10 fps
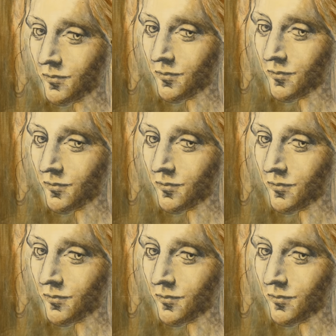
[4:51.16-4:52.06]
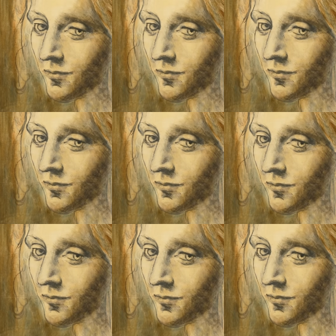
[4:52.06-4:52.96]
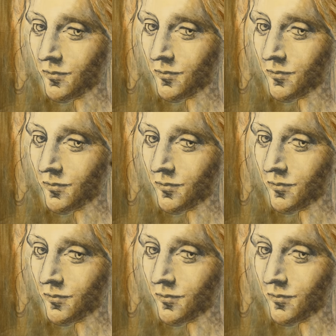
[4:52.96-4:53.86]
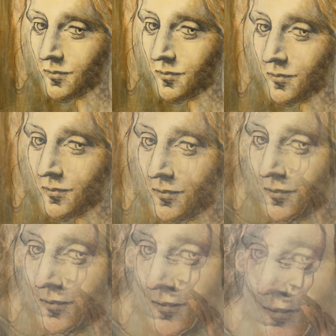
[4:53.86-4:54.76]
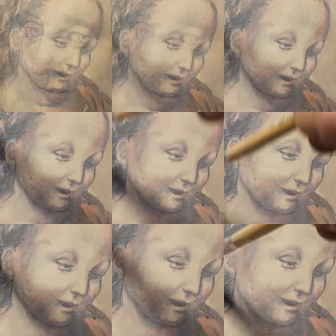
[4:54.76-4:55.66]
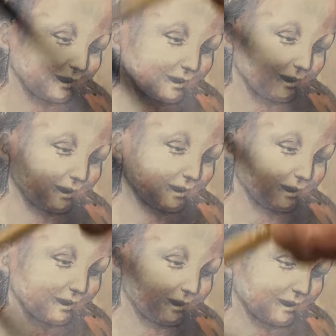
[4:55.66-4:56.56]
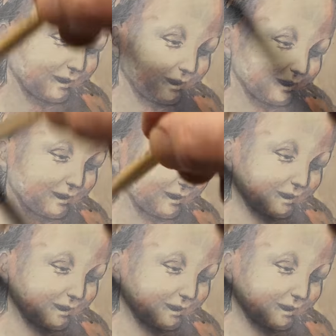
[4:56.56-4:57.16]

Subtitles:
Nobody speaks.